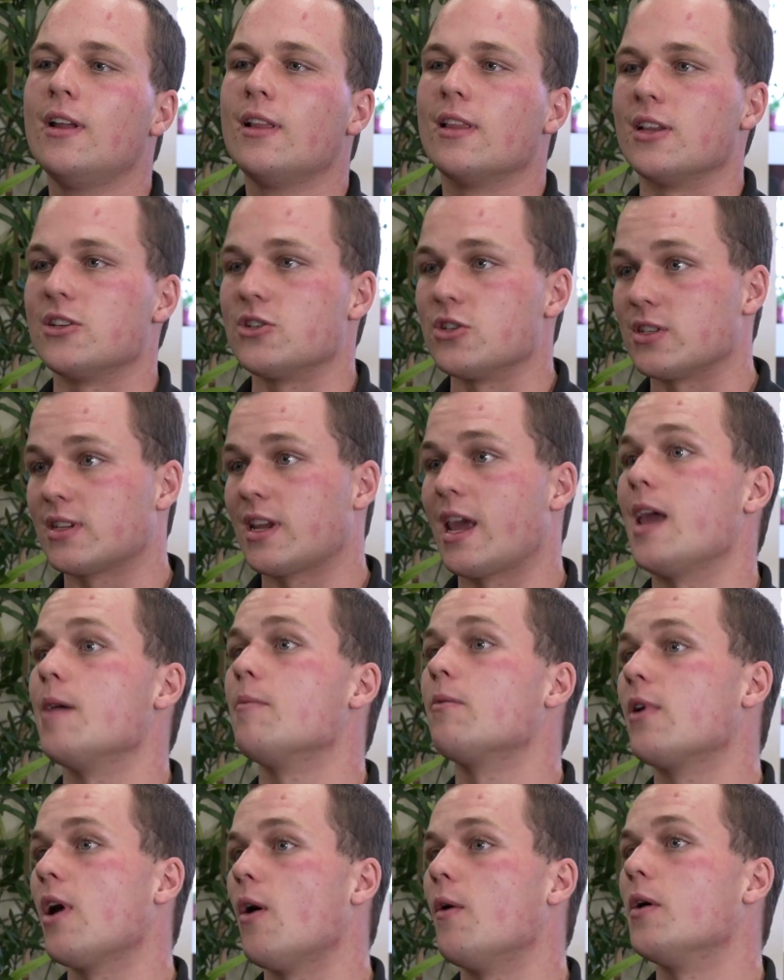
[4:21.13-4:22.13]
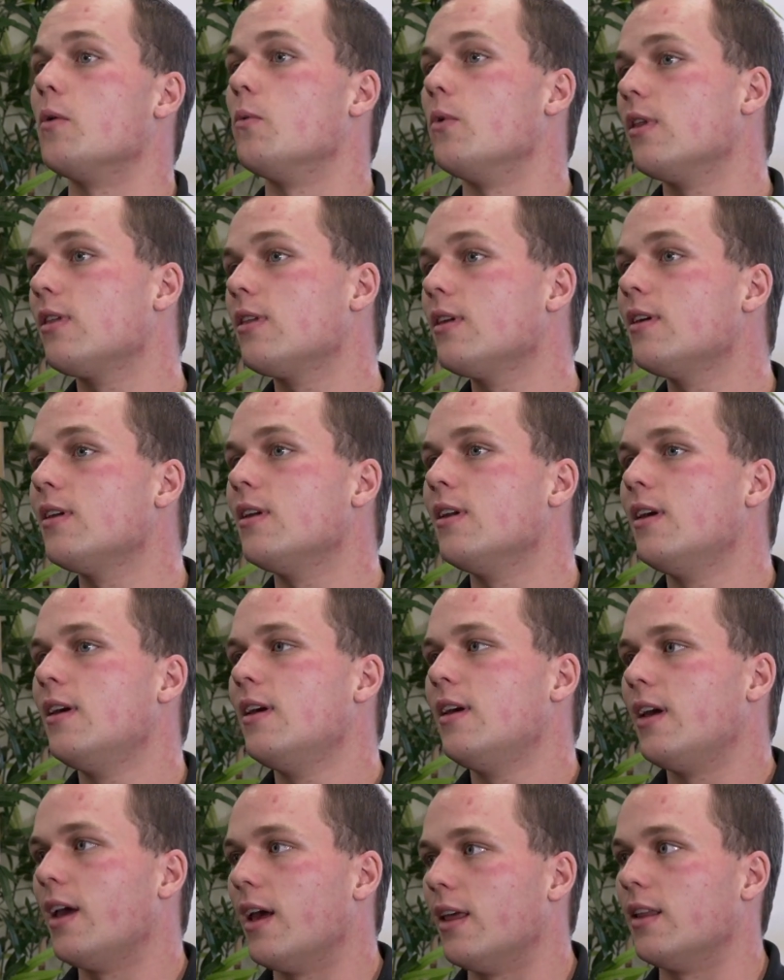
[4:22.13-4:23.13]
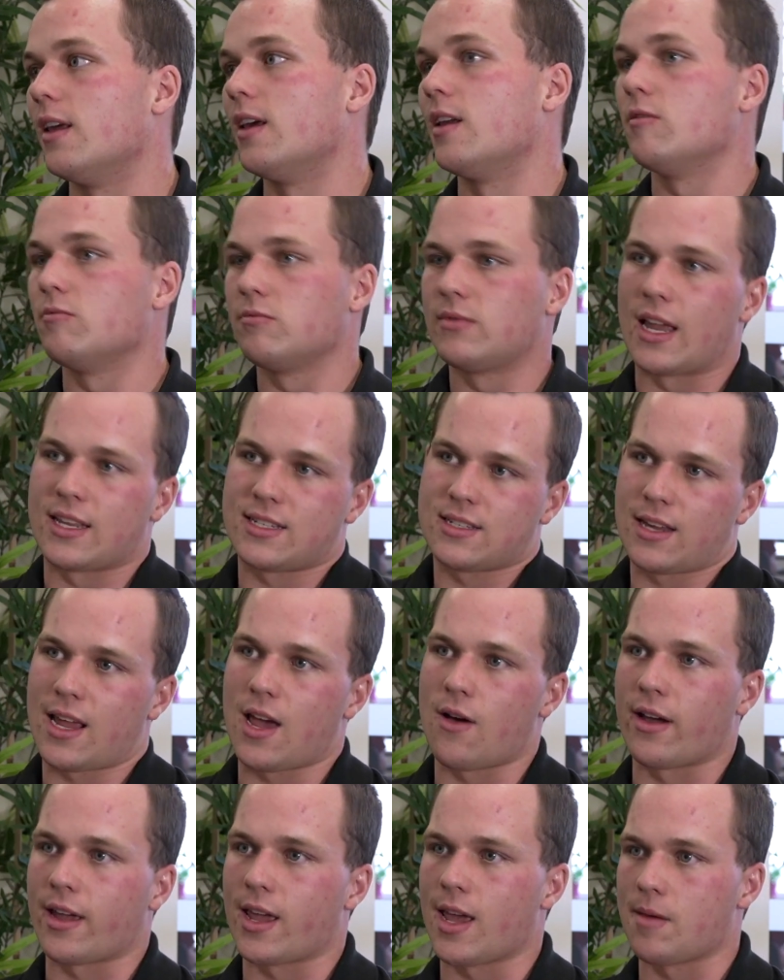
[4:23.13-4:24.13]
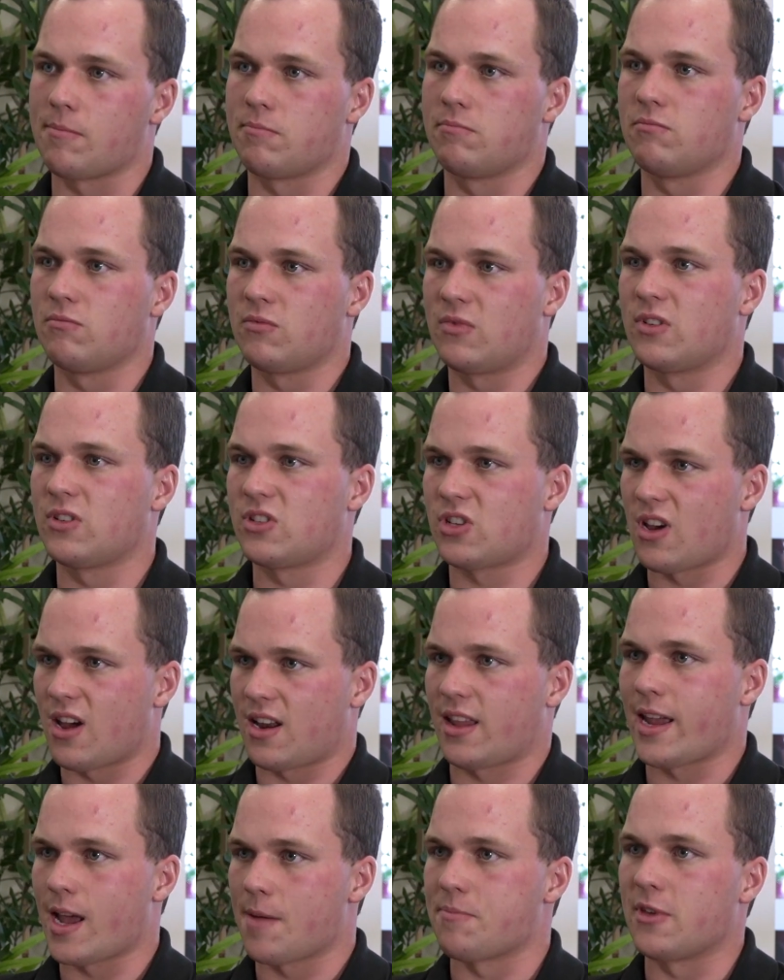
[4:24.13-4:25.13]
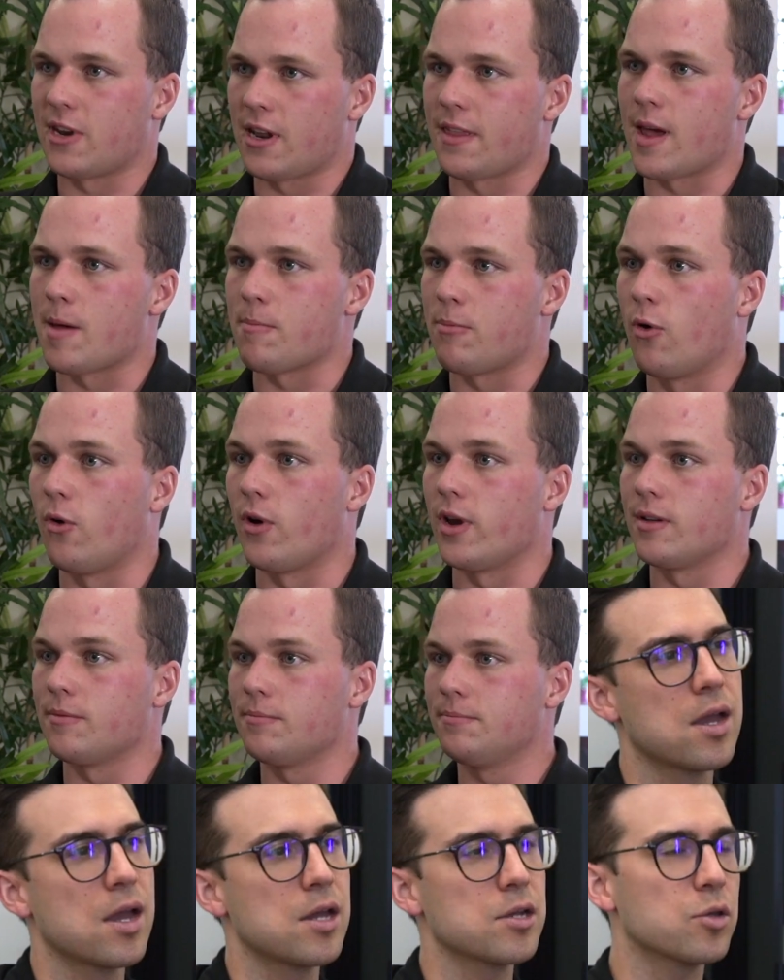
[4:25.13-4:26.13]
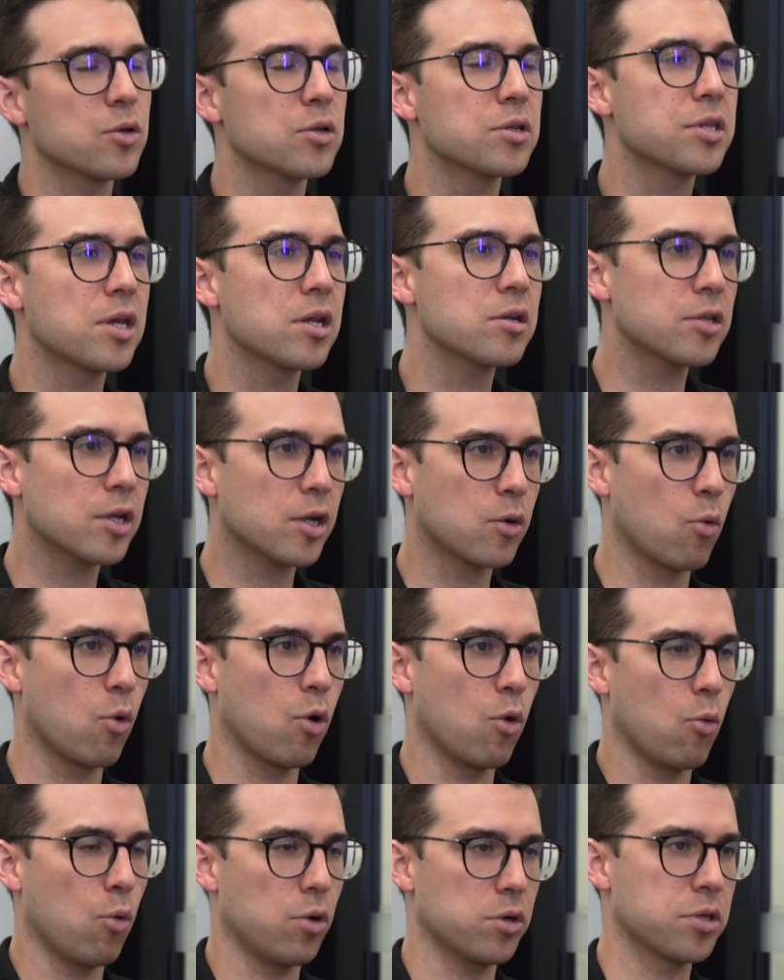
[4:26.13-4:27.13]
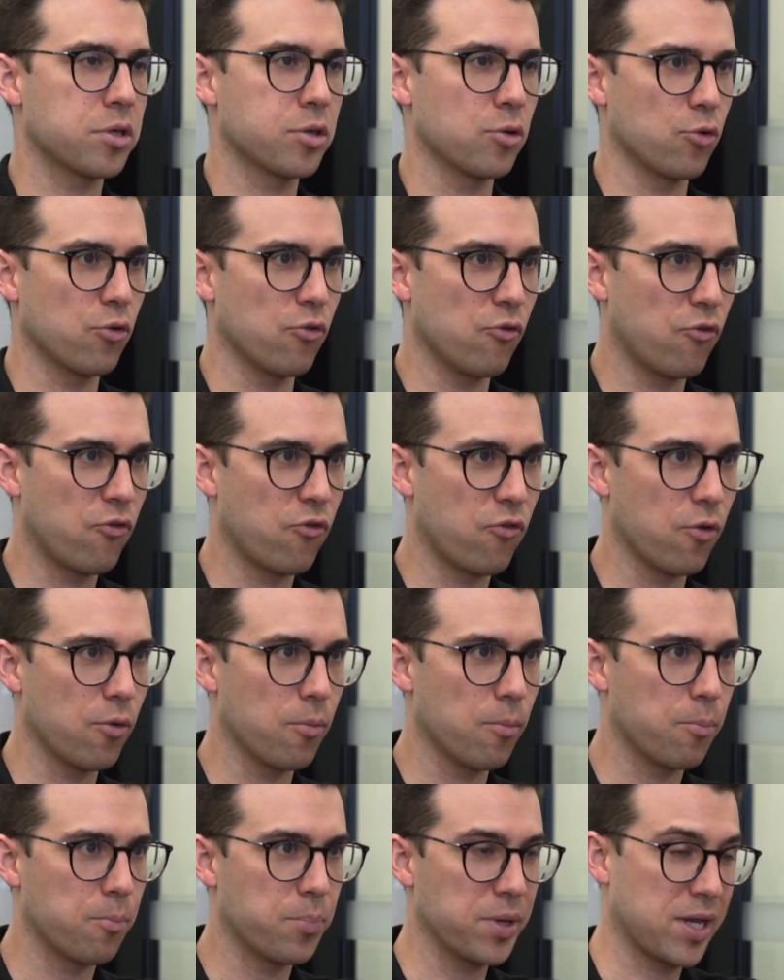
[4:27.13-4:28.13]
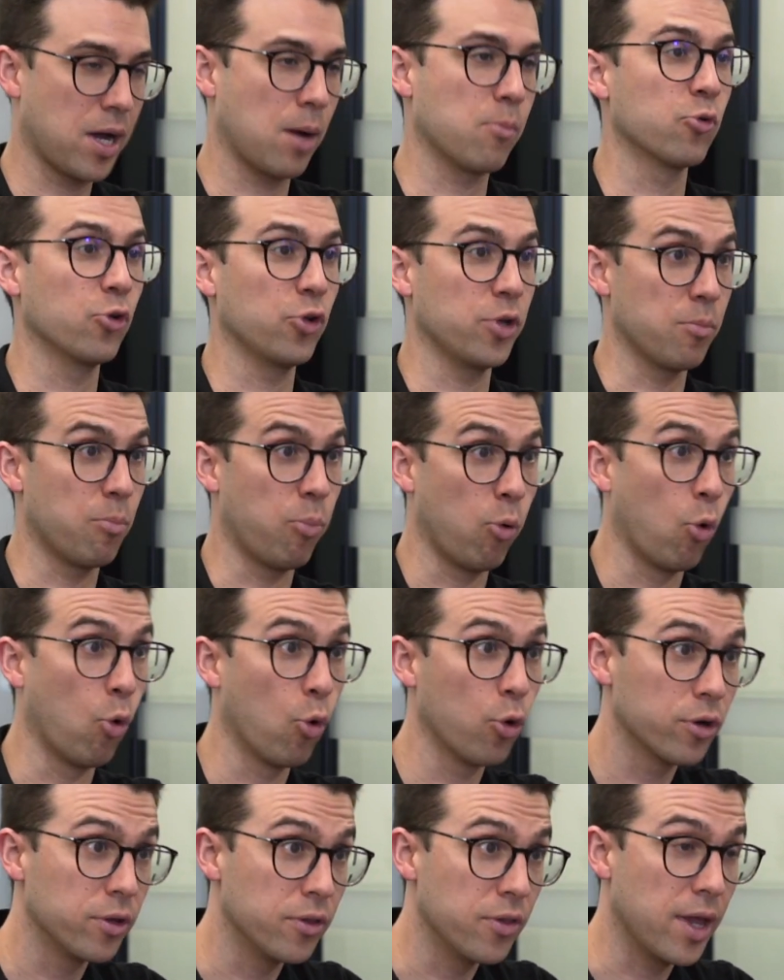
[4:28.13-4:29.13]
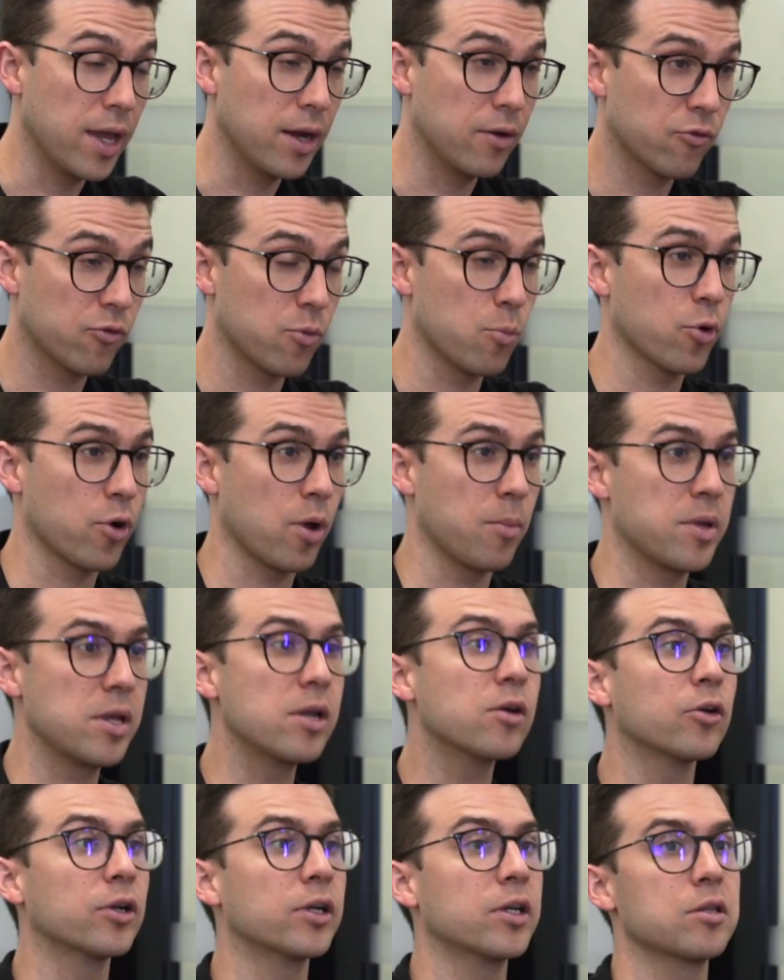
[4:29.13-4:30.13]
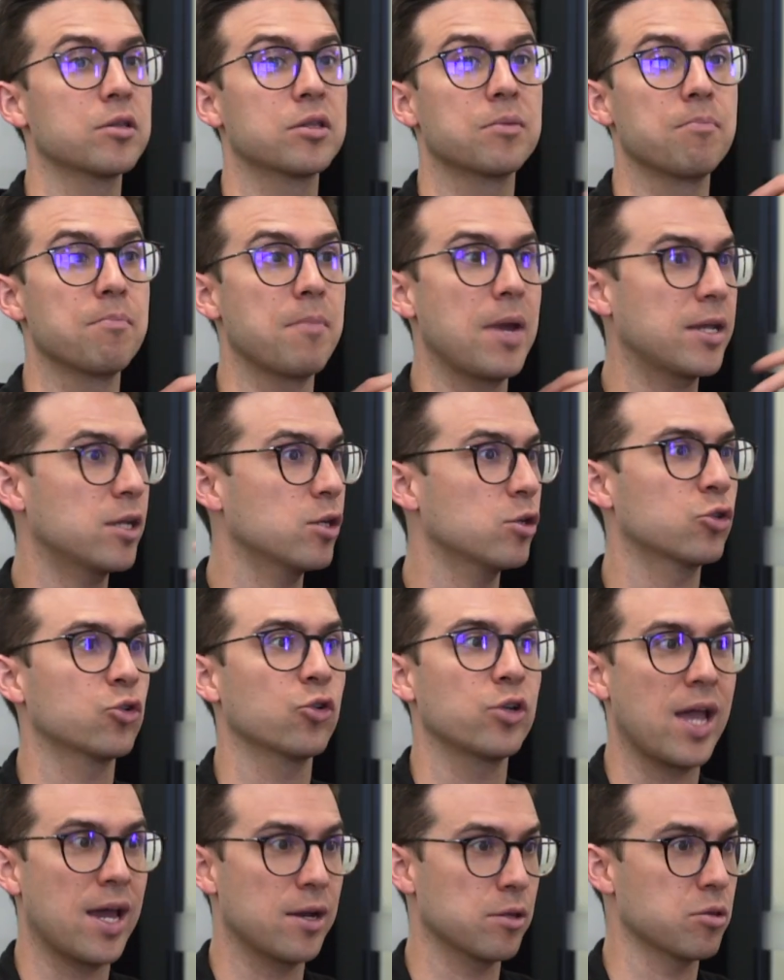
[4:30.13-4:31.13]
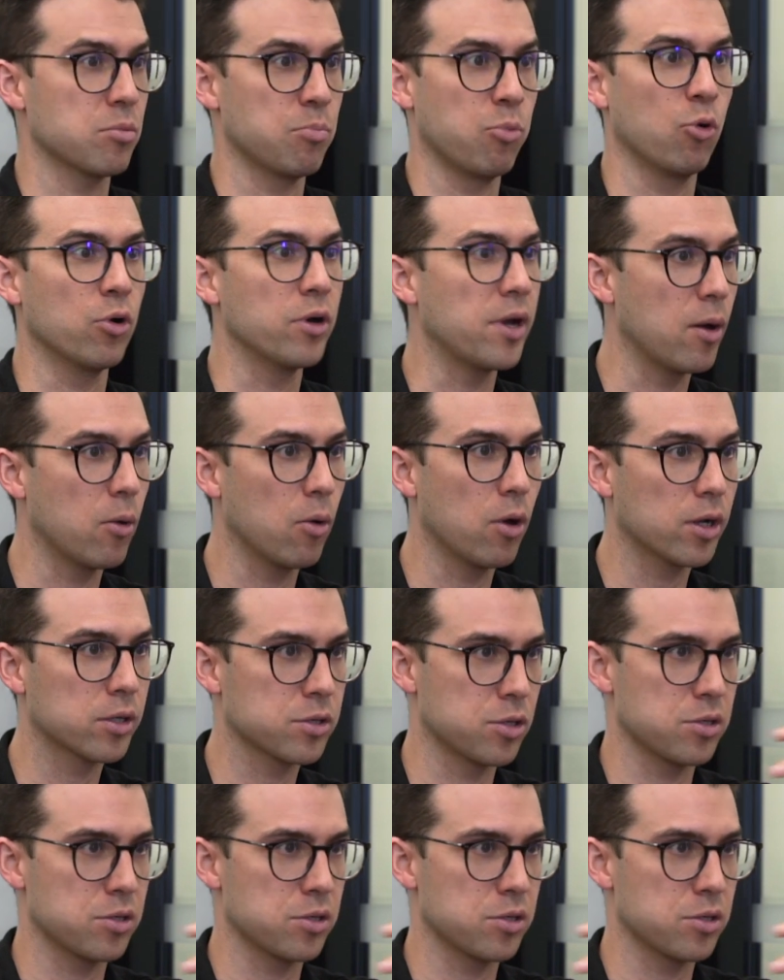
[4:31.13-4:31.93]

Let's just keep going with it. And then that's how I kind of kept it at that point. And so it sounds like what's sort of become really important then, from what I'm hearing, is making sure you had a support network.